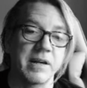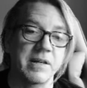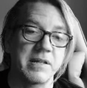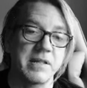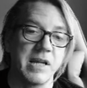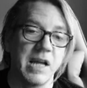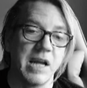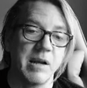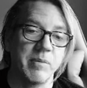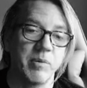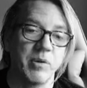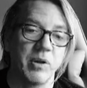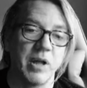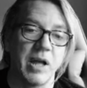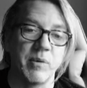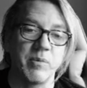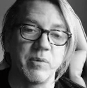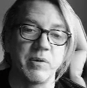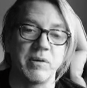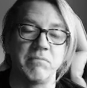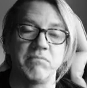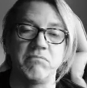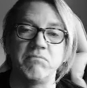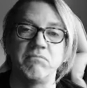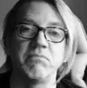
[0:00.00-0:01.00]
at a table, I
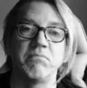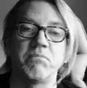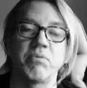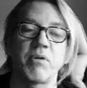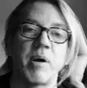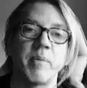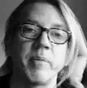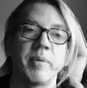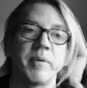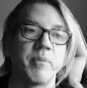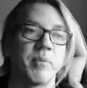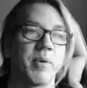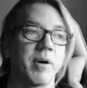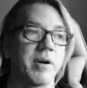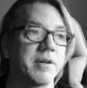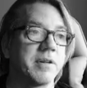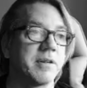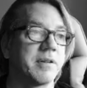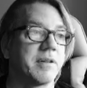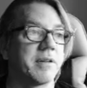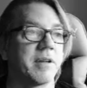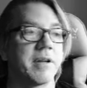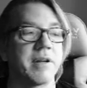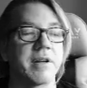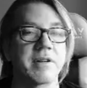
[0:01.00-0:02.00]
would probably run
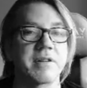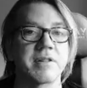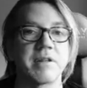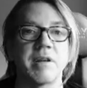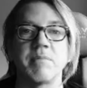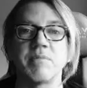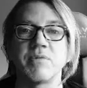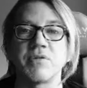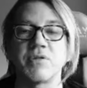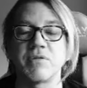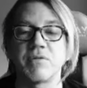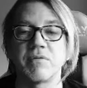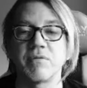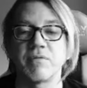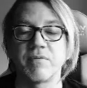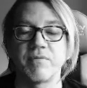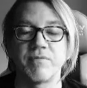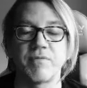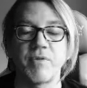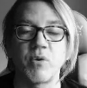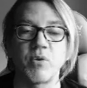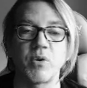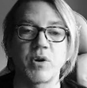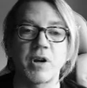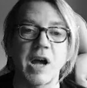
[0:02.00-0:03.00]
to like some
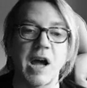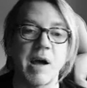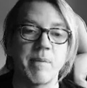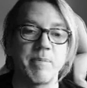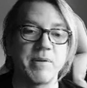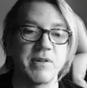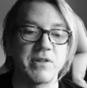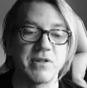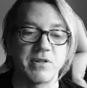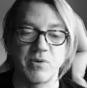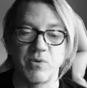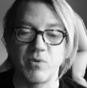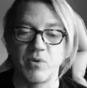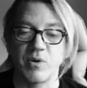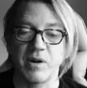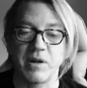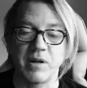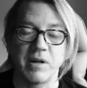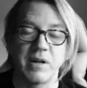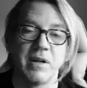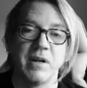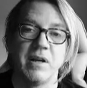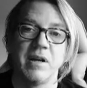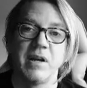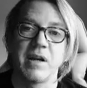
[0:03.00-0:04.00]
photocopy store
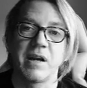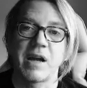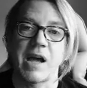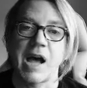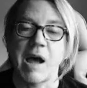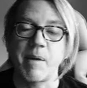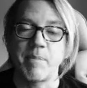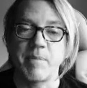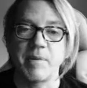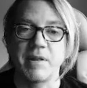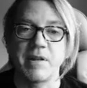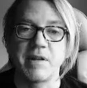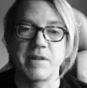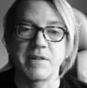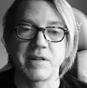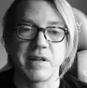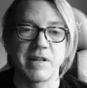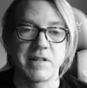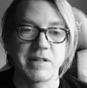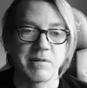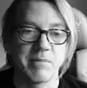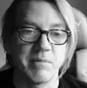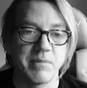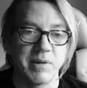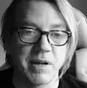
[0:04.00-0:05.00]
and copy these
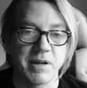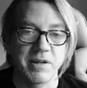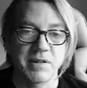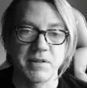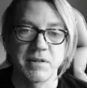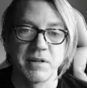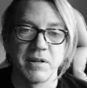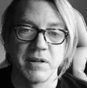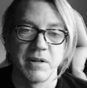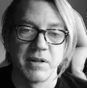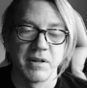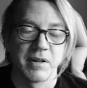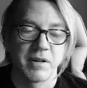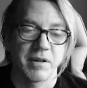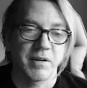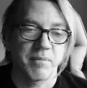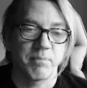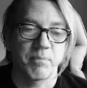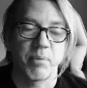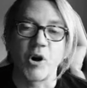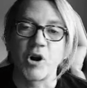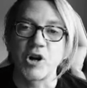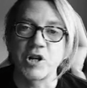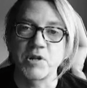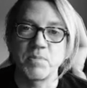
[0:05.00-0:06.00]
on some nice
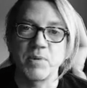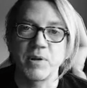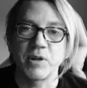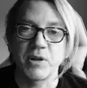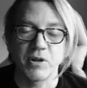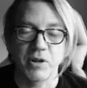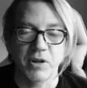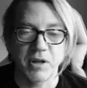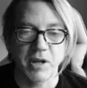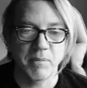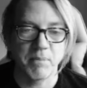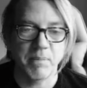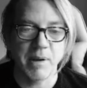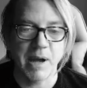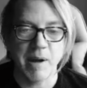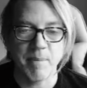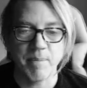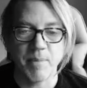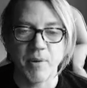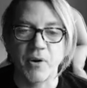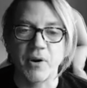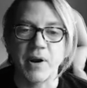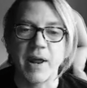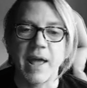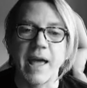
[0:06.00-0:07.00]
parchment looking
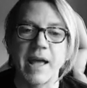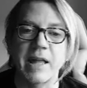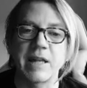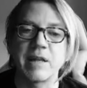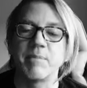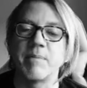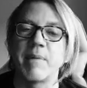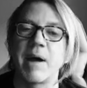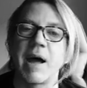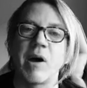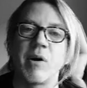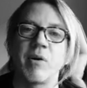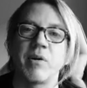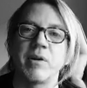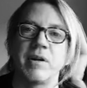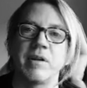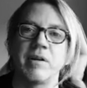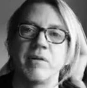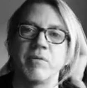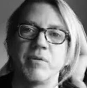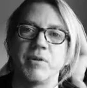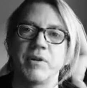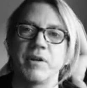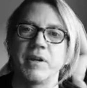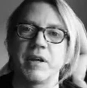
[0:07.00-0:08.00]
paper and hand them out, and
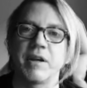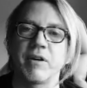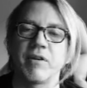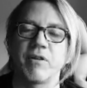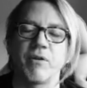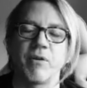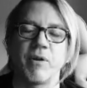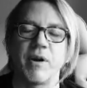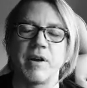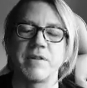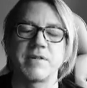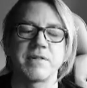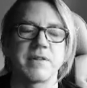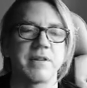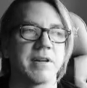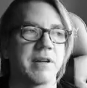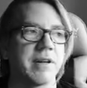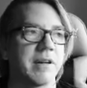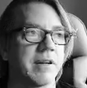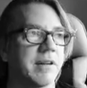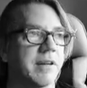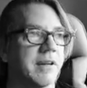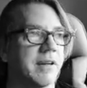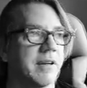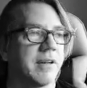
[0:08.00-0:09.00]
it really creates
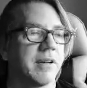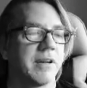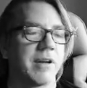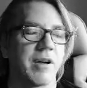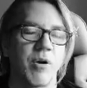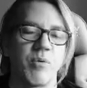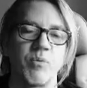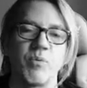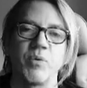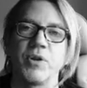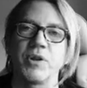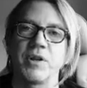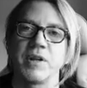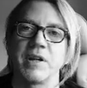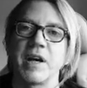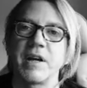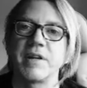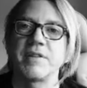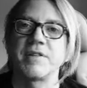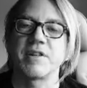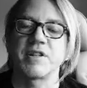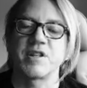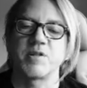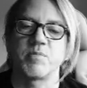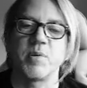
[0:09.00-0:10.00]
a really
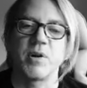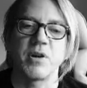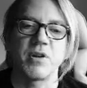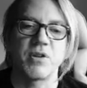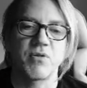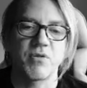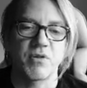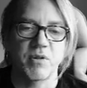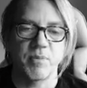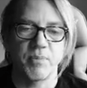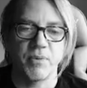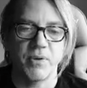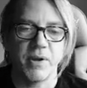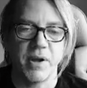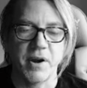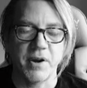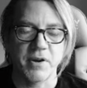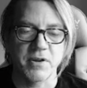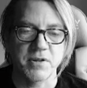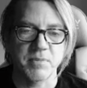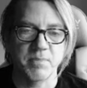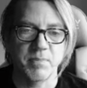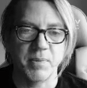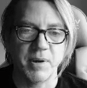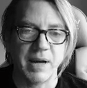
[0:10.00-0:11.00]
nice experience for the
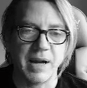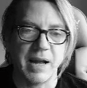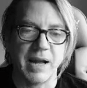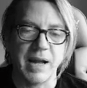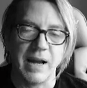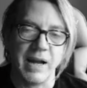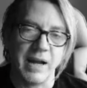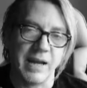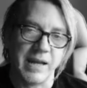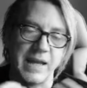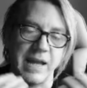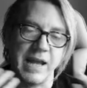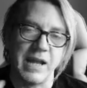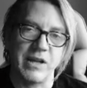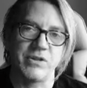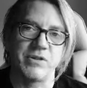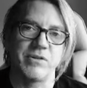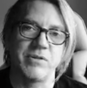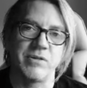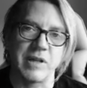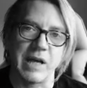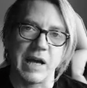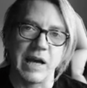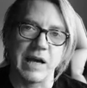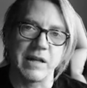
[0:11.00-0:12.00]
players. But I can't
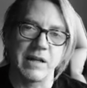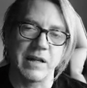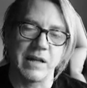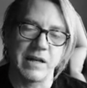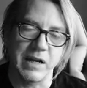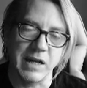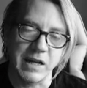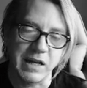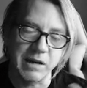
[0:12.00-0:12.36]
do that,